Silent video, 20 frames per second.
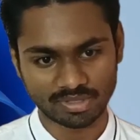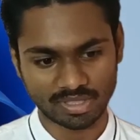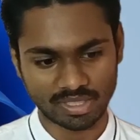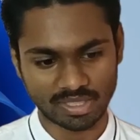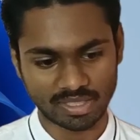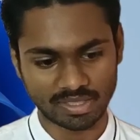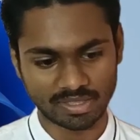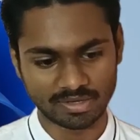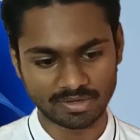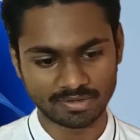
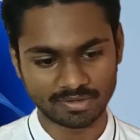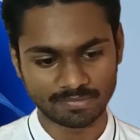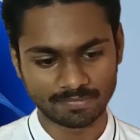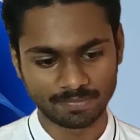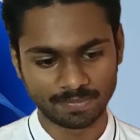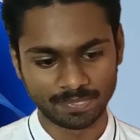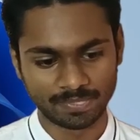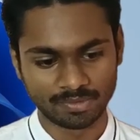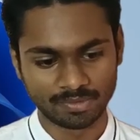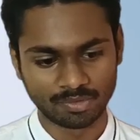and
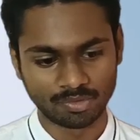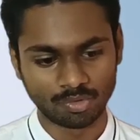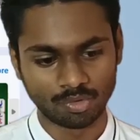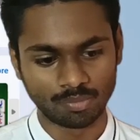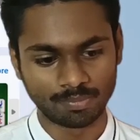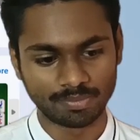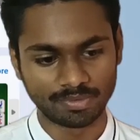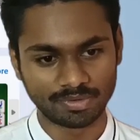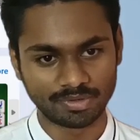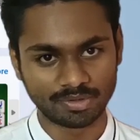
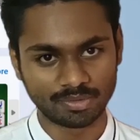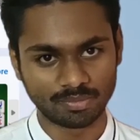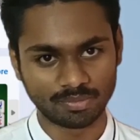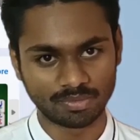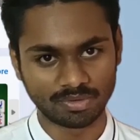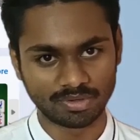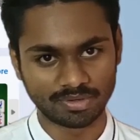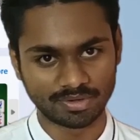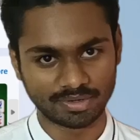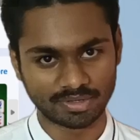open the
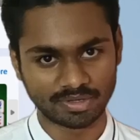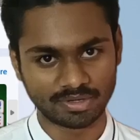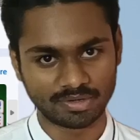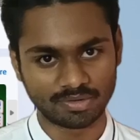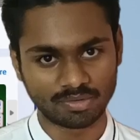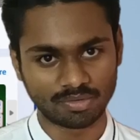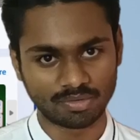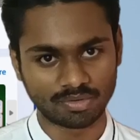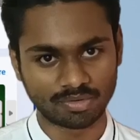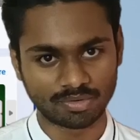world again,
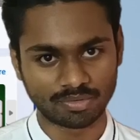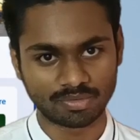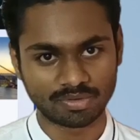or you